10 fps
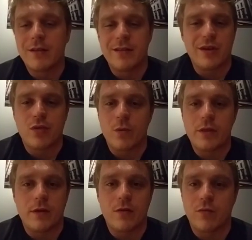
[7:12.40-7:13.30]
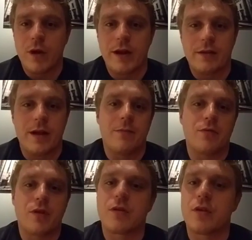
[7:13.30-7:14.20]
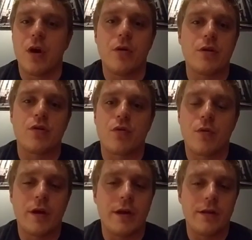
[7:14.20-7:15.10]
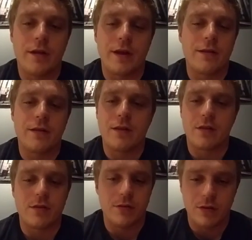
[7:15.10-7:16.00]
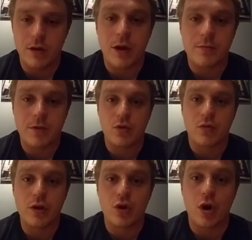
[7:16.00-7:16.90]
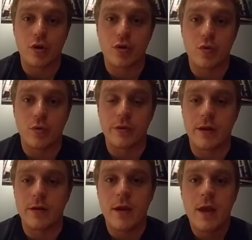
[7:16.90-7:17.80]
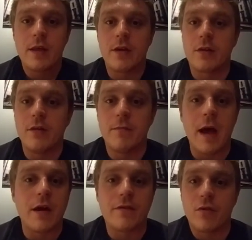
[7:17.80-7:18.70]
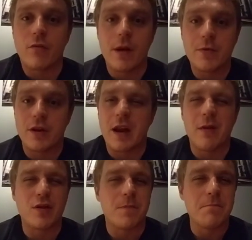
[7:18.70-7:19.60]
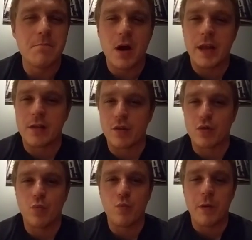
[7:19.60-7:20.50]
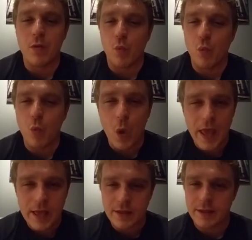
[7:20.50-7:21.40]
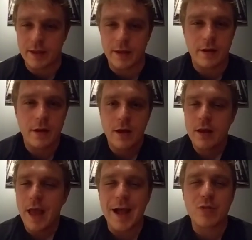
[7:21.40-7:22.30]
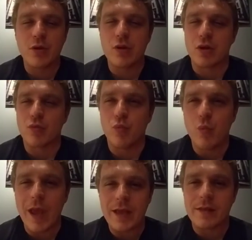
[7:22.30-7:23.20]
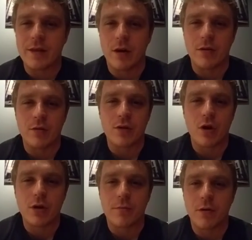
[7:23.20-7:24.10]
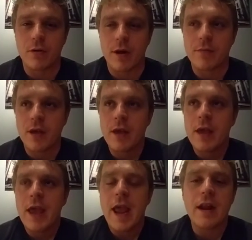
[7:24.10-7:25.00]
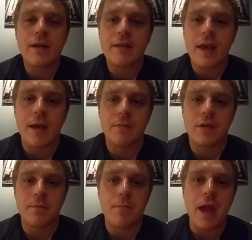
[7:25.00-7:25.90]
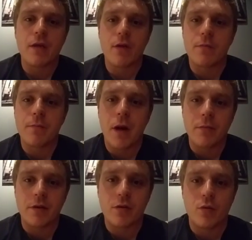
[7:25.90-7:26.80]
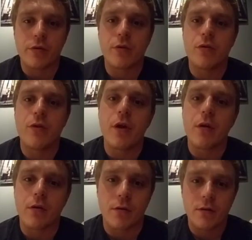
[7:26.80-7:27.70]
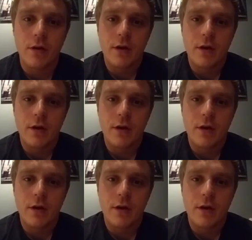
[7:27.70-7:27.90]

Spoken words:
Detroit's a great example. Just go to Detroit, just look up Detroit charter schools and the amount of corruption and how much money has just been wasted, absolutely just wasted on those charter programs in an attempt to bankrupt public schools so their